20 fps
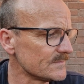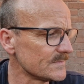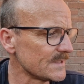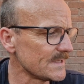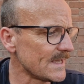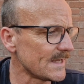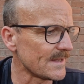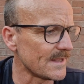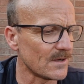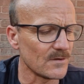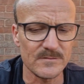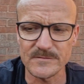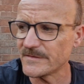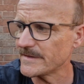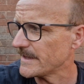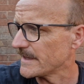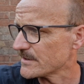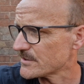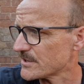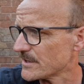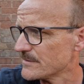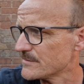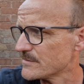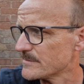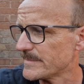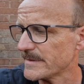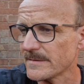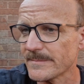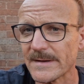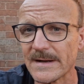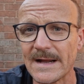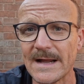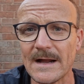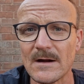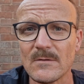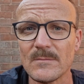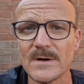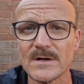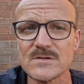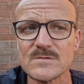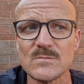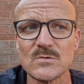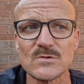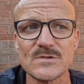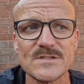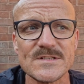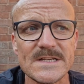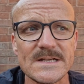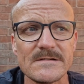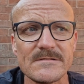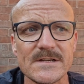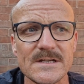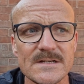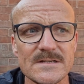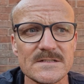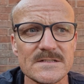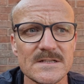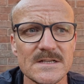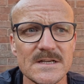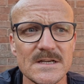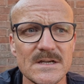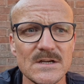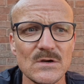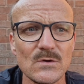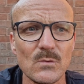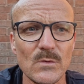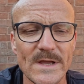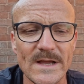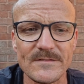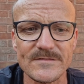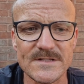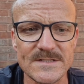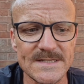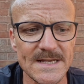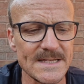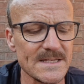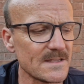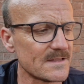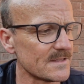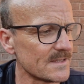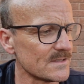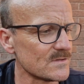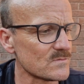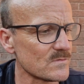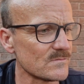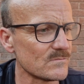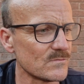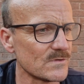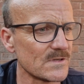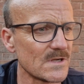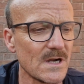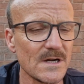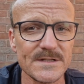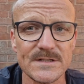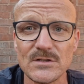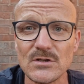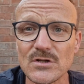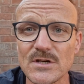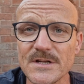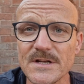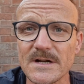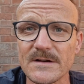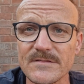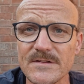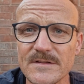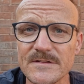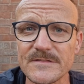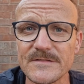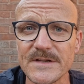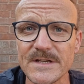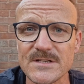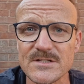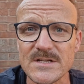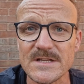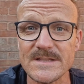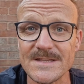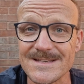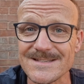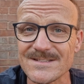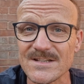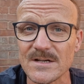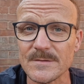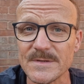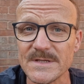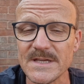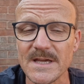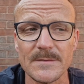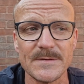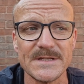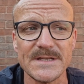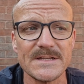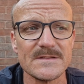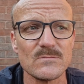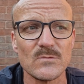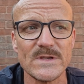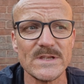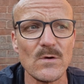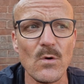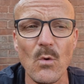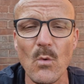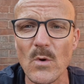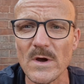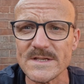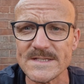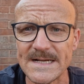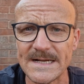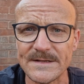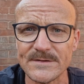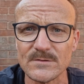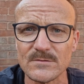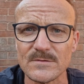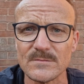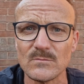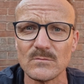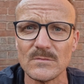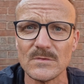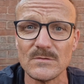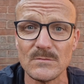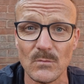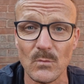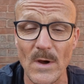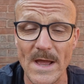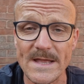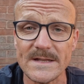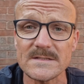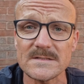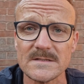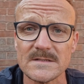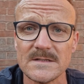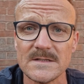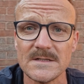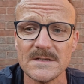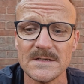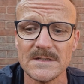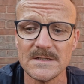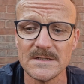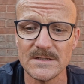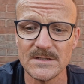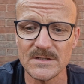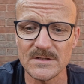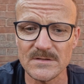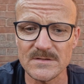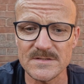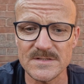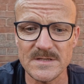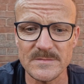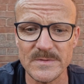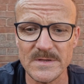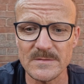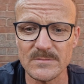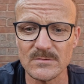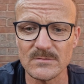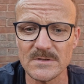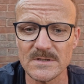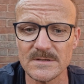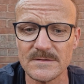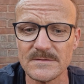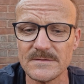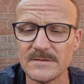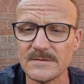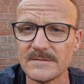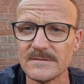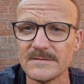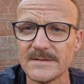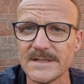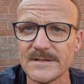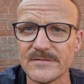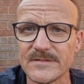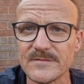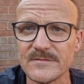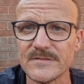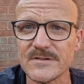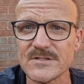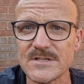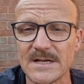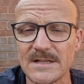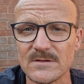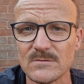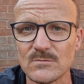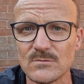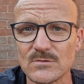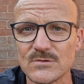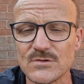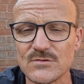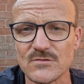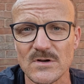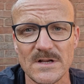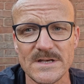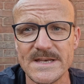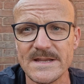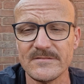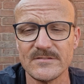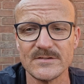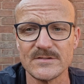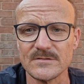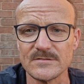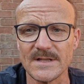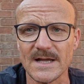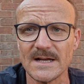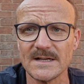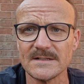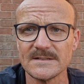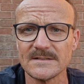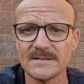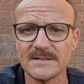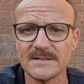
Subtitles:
But yeah, hopefully that shows you a bit about how much more serious we have to take things regarding looking after the fish at this time of year. I mean, we always handle them wet. You see people lifting fish out of the water dry. I never do that.